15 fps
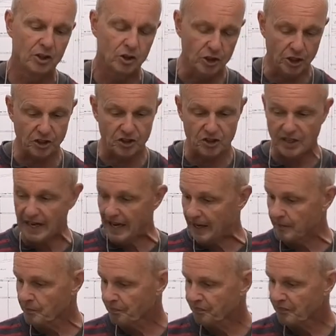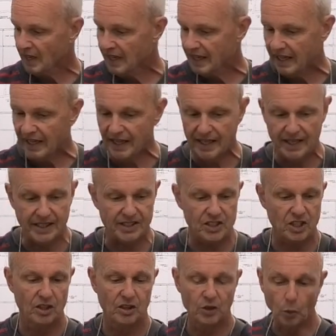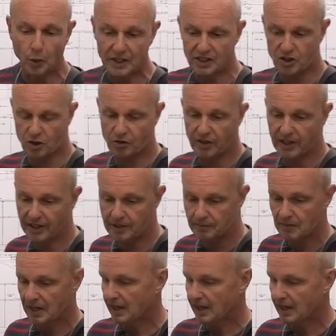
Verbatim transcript: just yet is the windscreen.